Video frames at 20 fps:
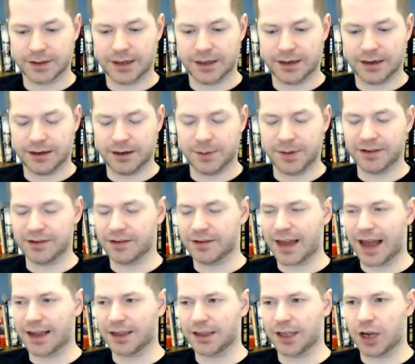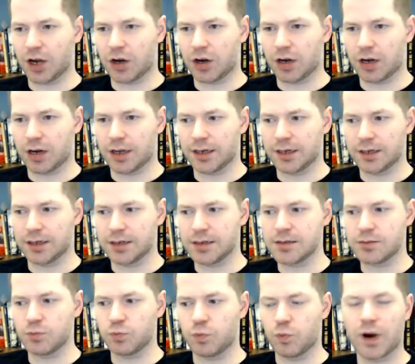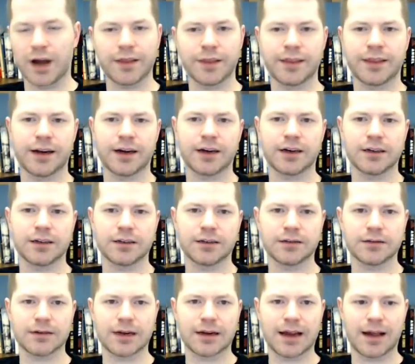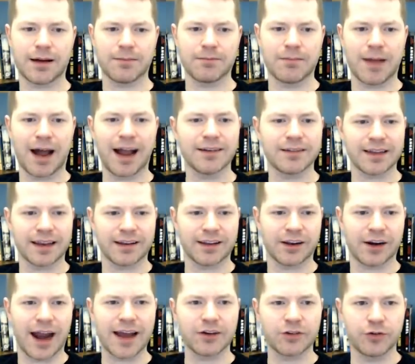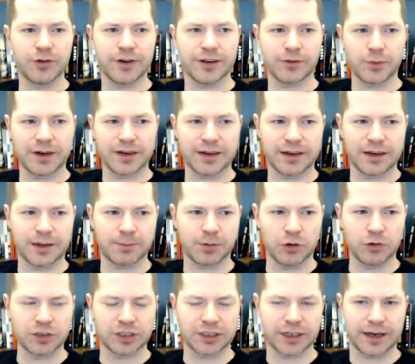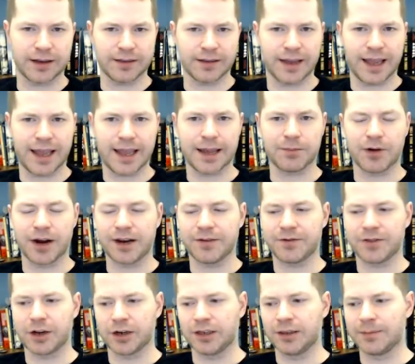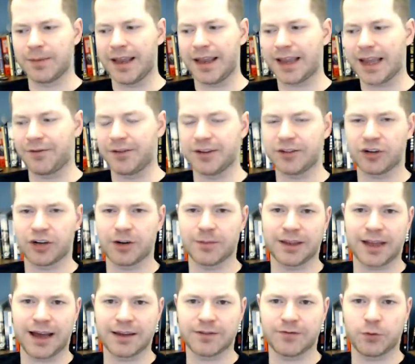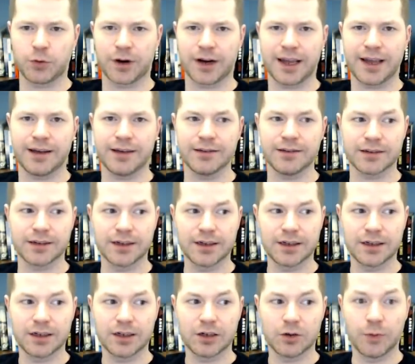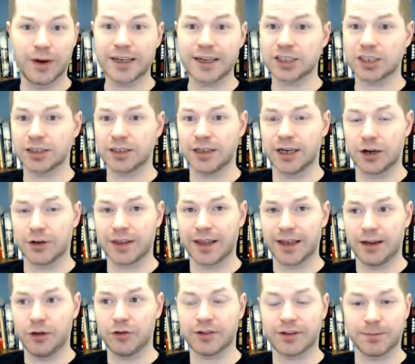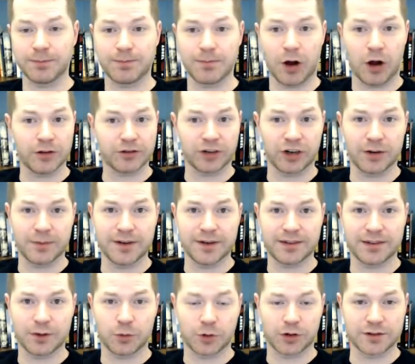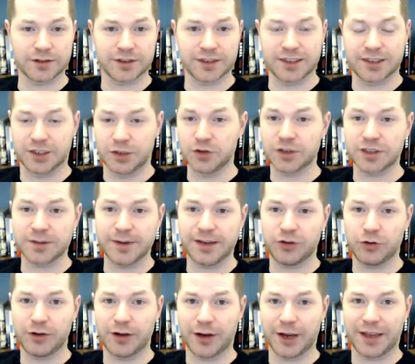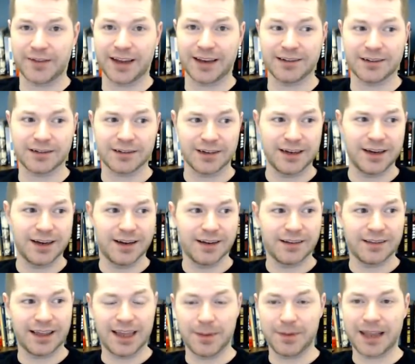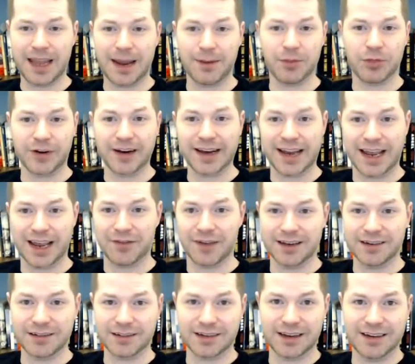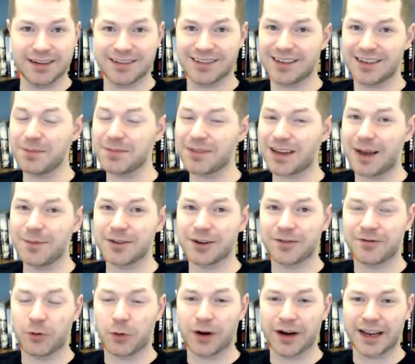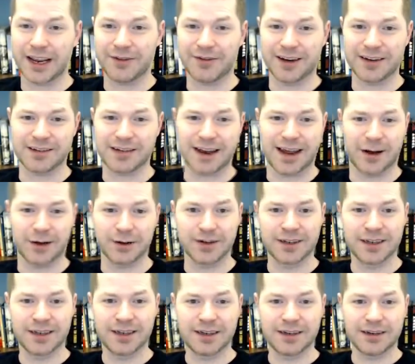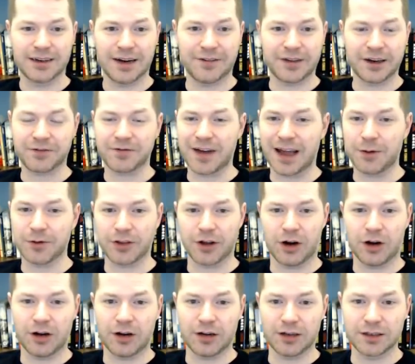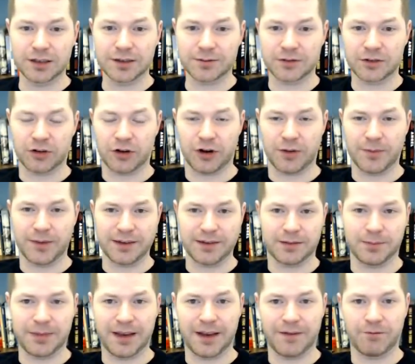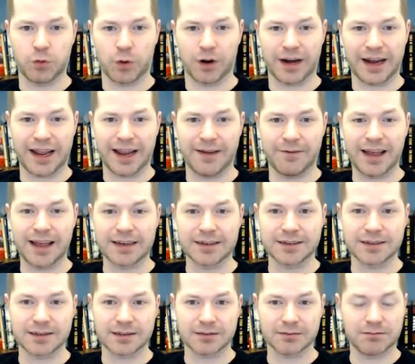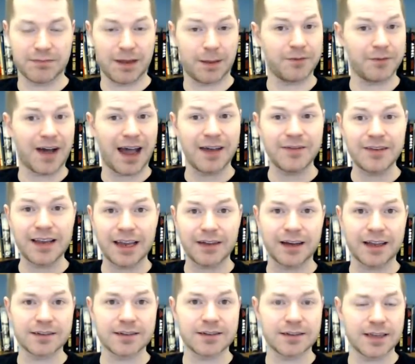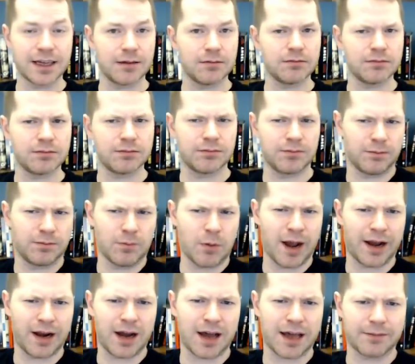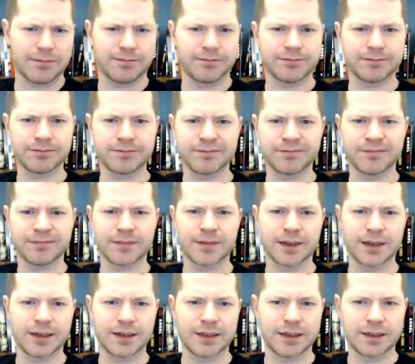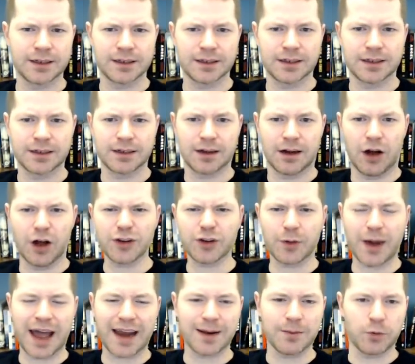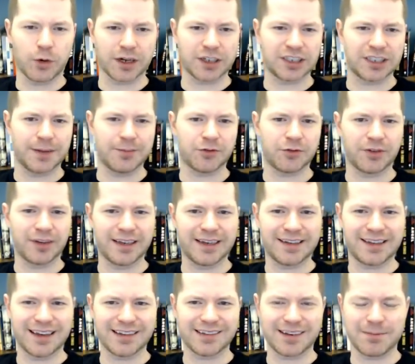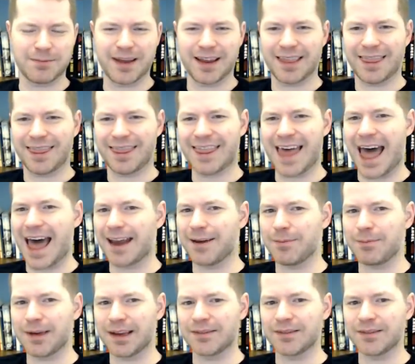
it depends exactly on what their mindset and their attitude is when approaching the game, right? If they're going to make every tournament last four days, which, you know, they used to, all tournaments at the World Series used to be two day events. Then they became three day events, and sometimes they're four day events now. If they're fine with all tournaments being four day events, maybe five day events, then why not? Also, adding more chips really doesn't make that big of a